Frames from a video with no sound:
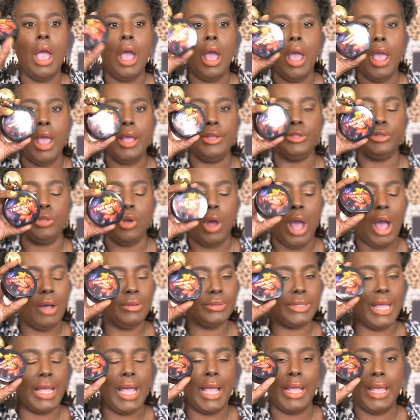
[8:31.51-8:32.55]
And so I
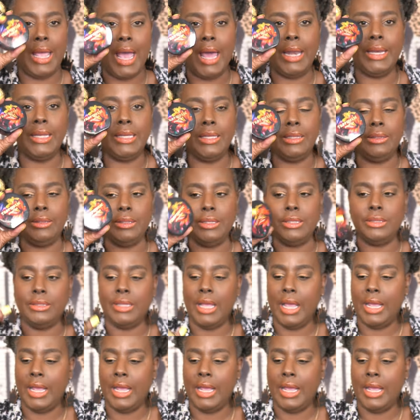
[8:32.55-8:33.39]
was like, I gotta get this.